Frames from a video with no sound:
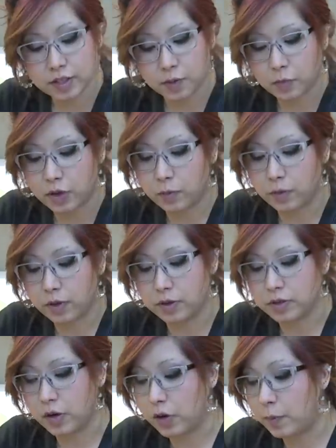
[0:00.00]
This lens
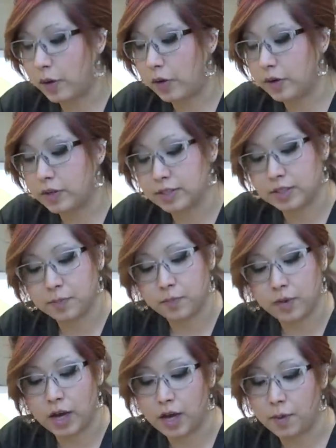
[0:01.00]
material is extremely
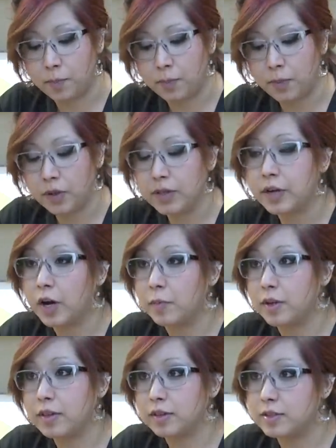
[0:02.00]
durable and
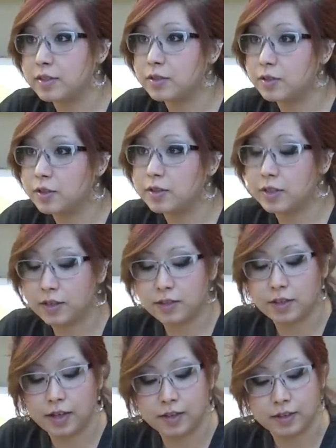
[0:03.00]
is qualified as
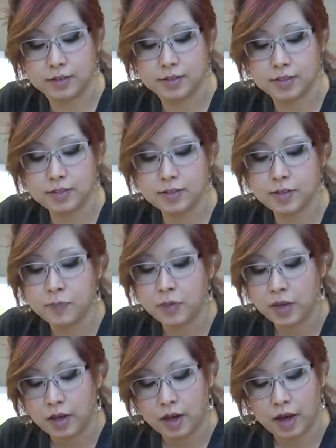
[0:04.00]
an ANSI
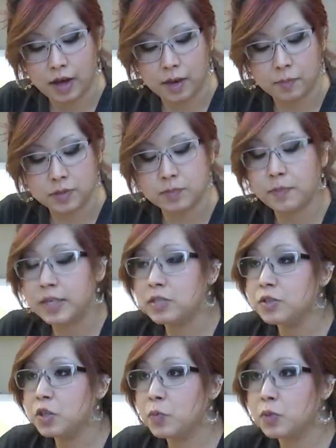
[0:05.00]
standard safety
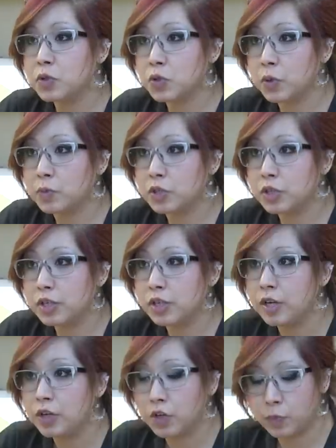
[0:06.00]
lens, which can be
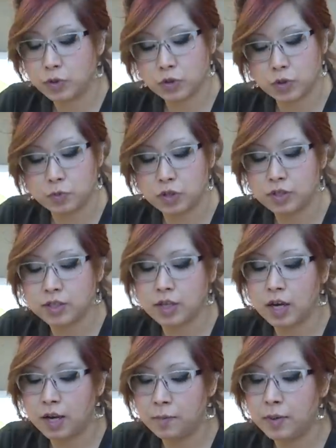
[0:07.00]
put into a safety
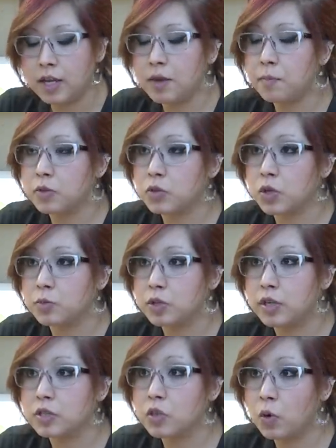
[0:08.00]
frame. We
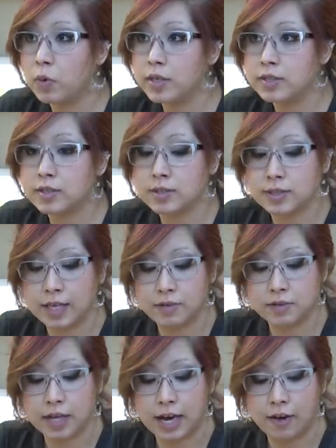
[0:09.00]
would stress
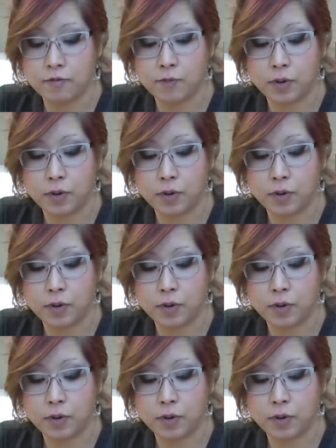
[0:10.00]
pa to